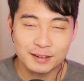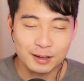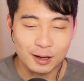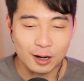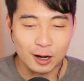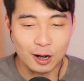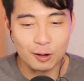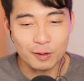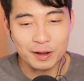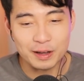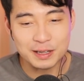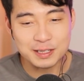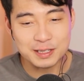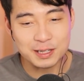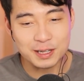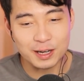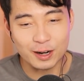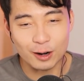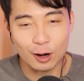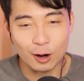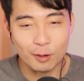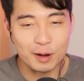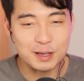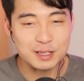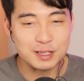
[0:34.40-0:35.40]

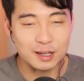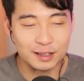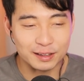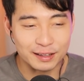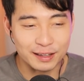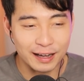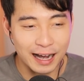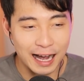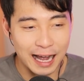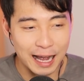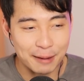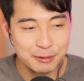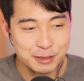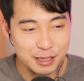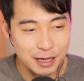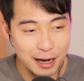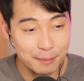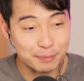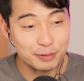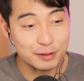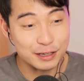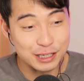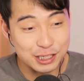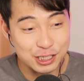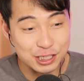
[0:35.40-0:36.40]
always on time, which I
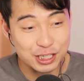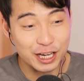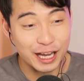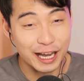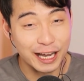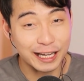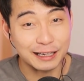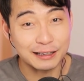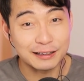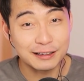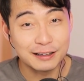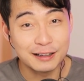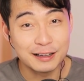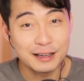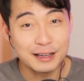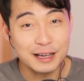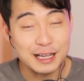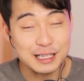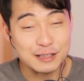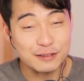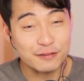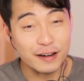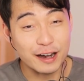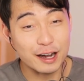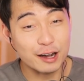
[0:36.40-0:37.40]
appreciate.
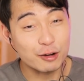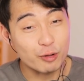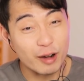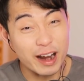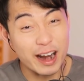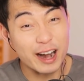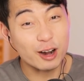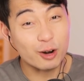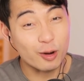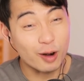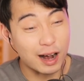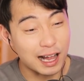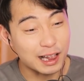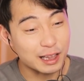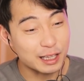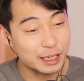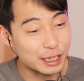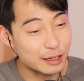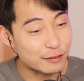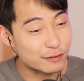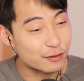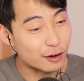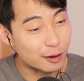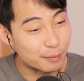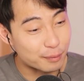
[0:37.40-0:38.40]
It's a very rare
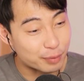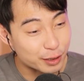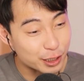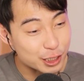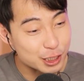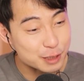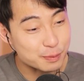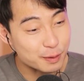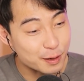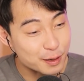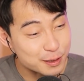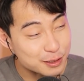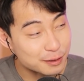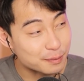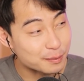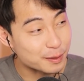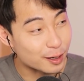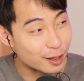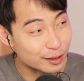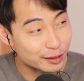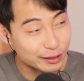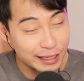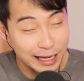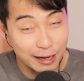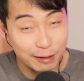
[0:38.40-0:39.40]
quality for a British person to be
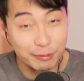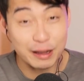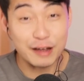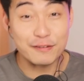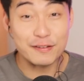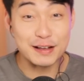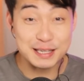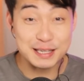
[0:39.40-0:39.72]
on time. We have